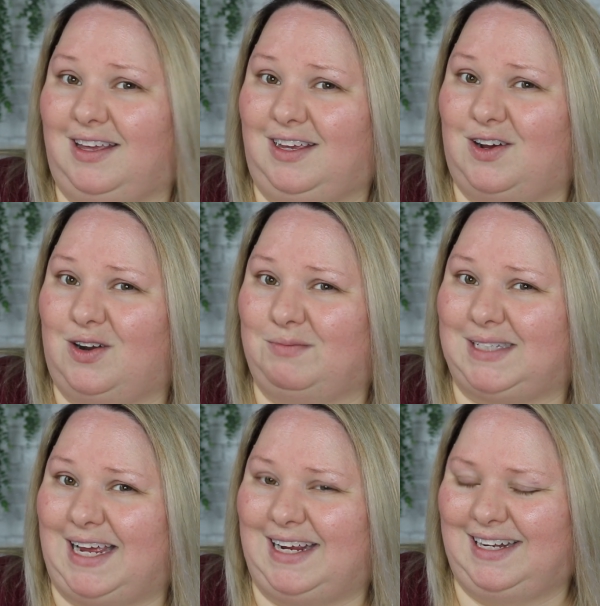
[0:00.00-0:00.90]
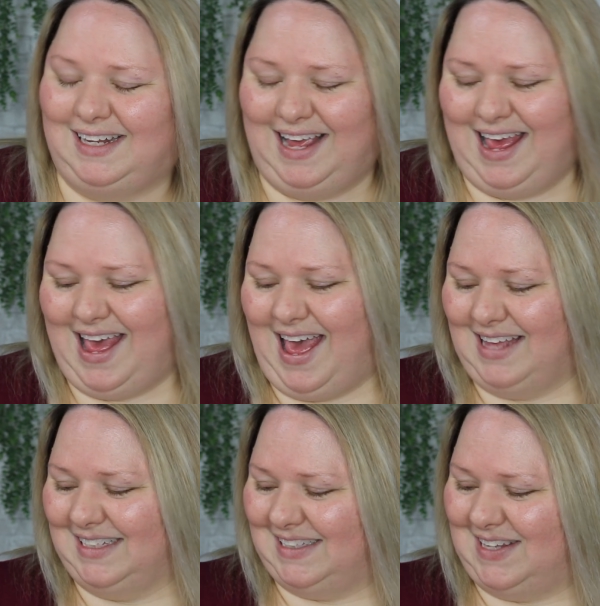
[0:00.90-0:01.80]
You know what I'm saying?
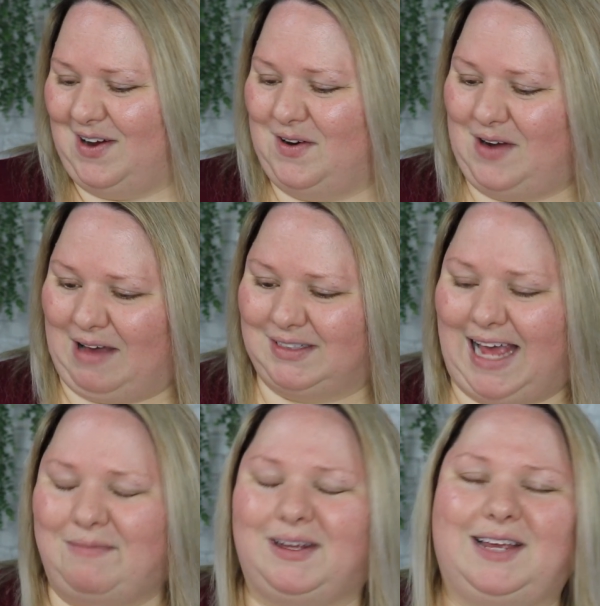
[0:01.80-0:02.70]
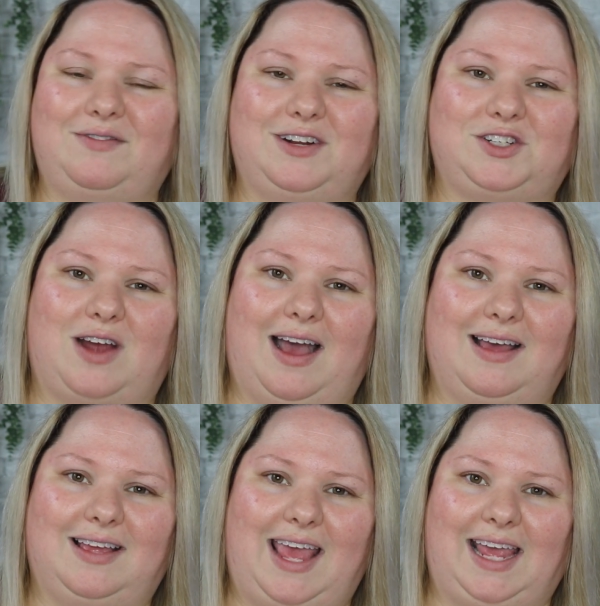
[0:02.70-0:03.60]
So I was happy to give it a
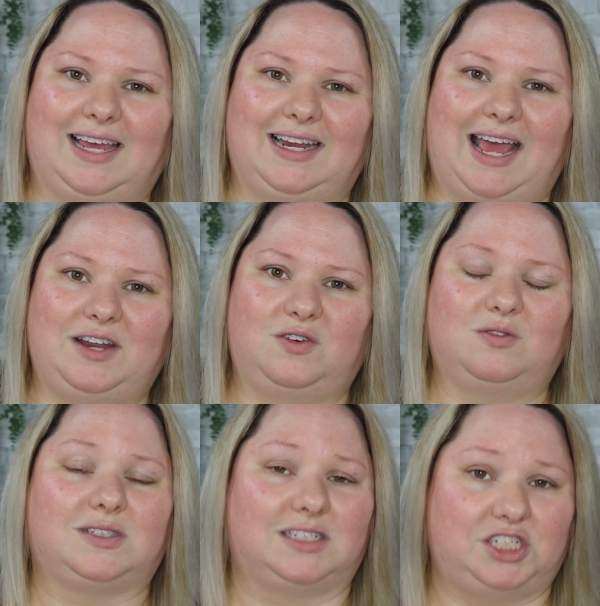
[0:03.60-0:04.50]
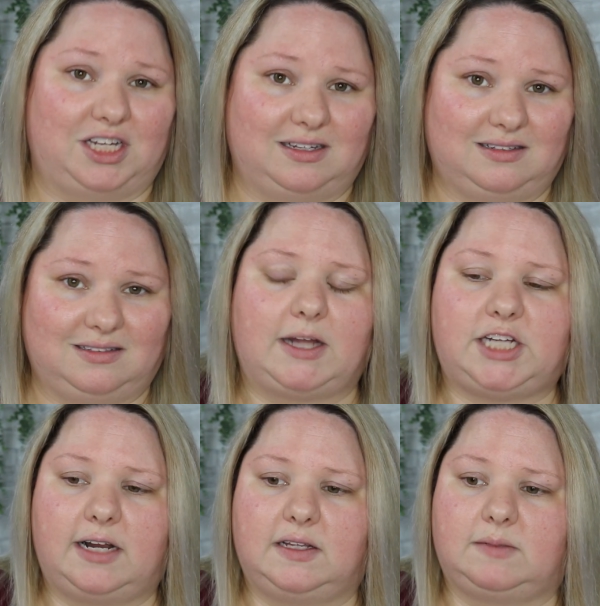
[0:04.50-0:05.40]
try, and I knew it was legit. My
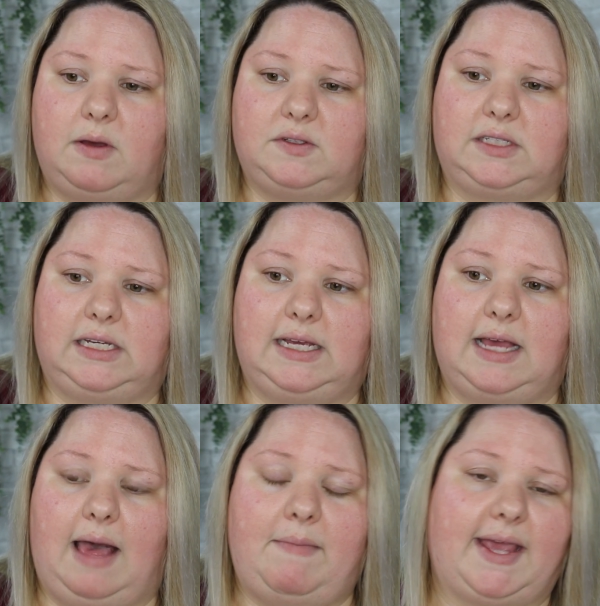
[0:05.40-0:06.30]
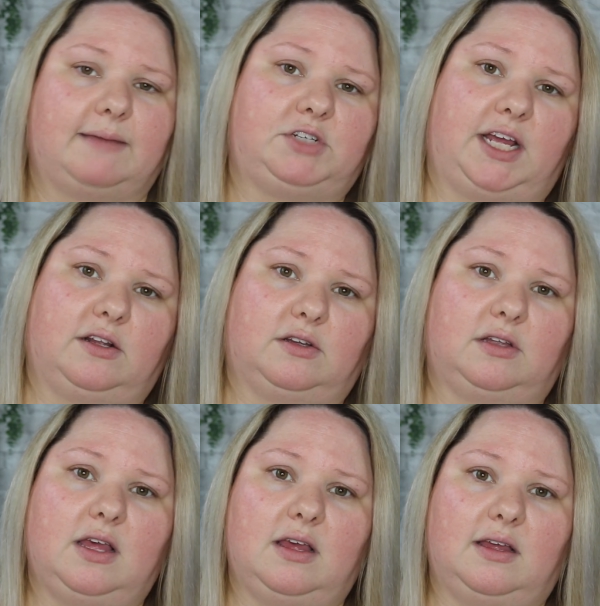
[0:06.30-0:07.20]
channel is mostly a makeup
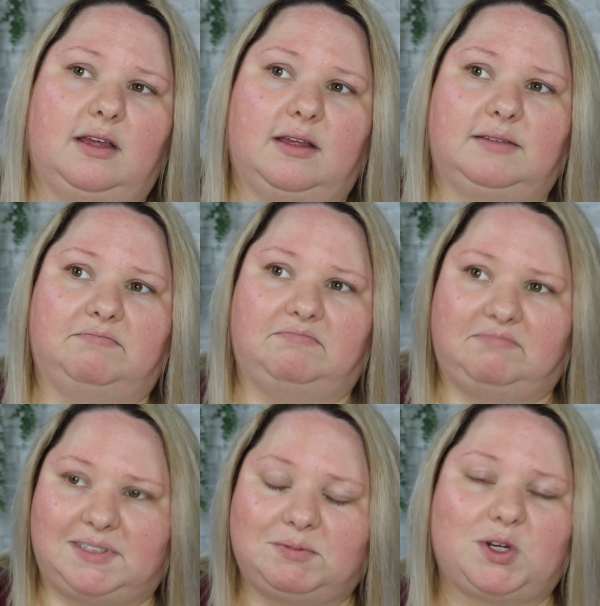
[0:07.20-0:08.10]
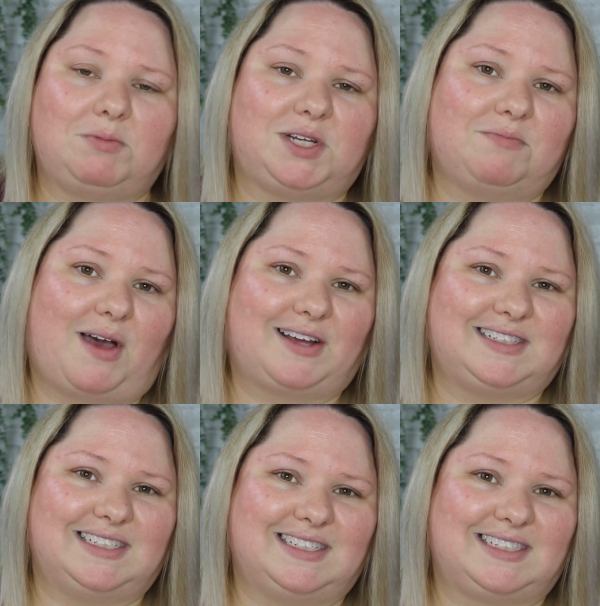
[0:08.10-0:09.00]
channel. Subscription
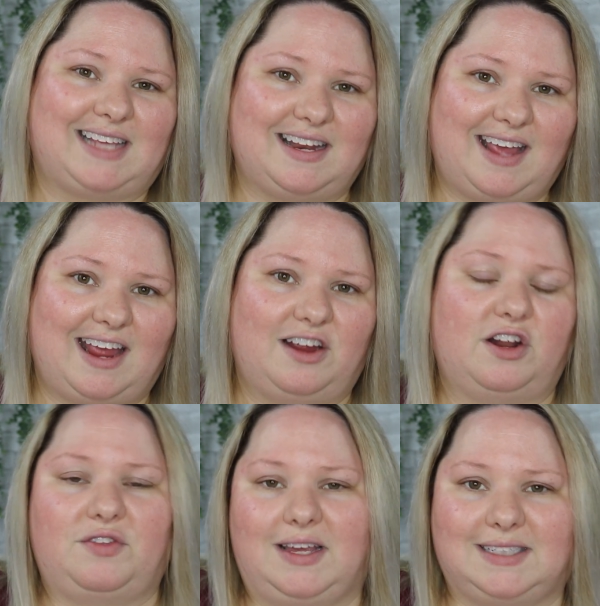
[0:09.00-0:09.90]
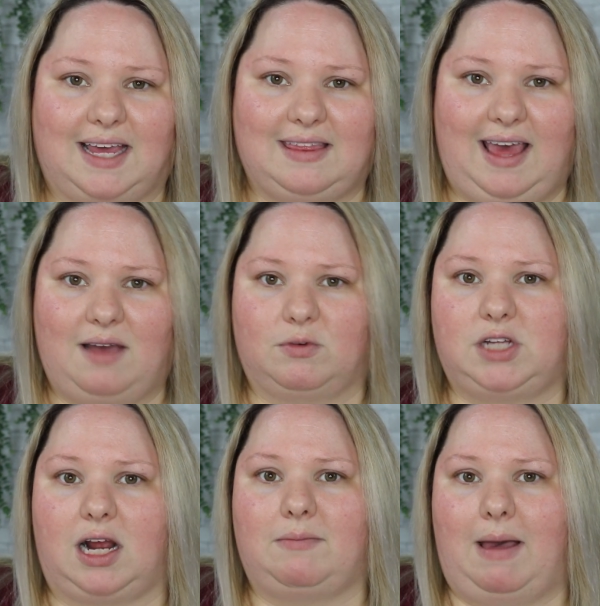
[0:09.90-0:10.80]
boxes, skincare, you know, things like that. We're
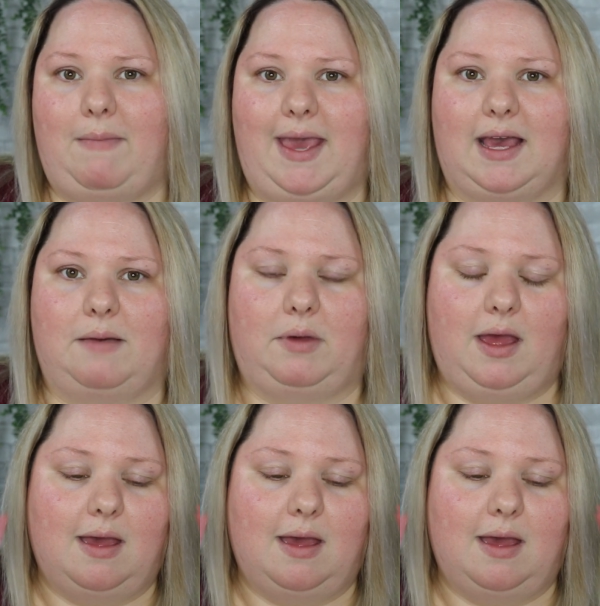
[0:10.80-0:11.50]
talking about makeup.